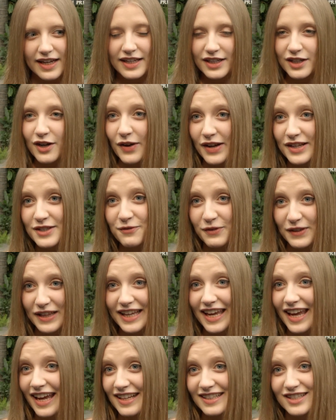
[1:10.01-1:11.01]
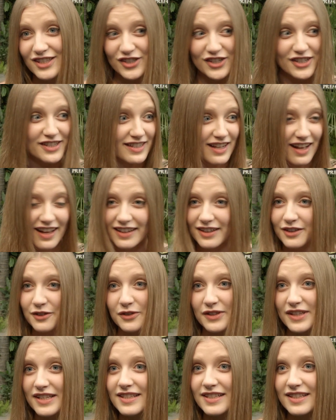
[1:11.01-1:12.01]
you know, it's for the kids, just like
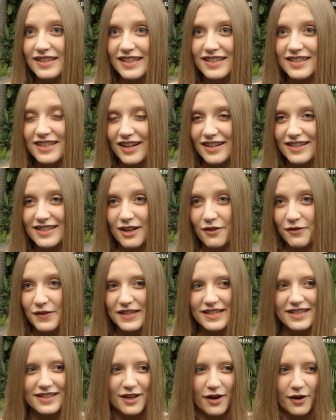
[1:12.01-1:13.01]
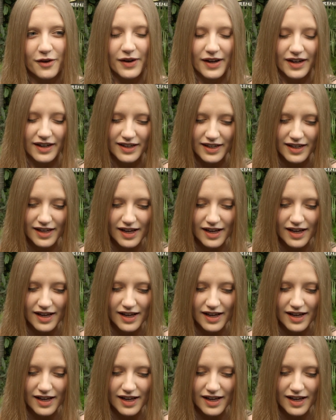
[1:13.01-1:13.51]
all this kind of stuff is. So